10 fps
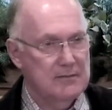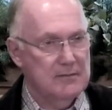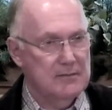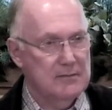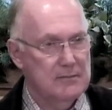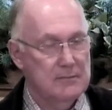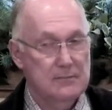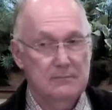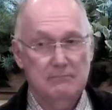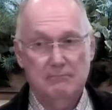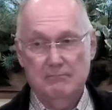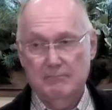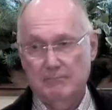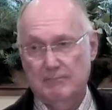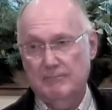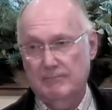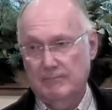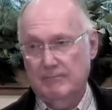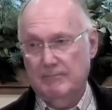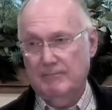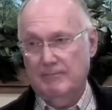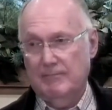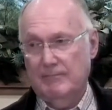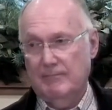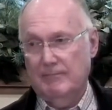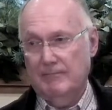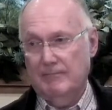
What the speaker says: (silence)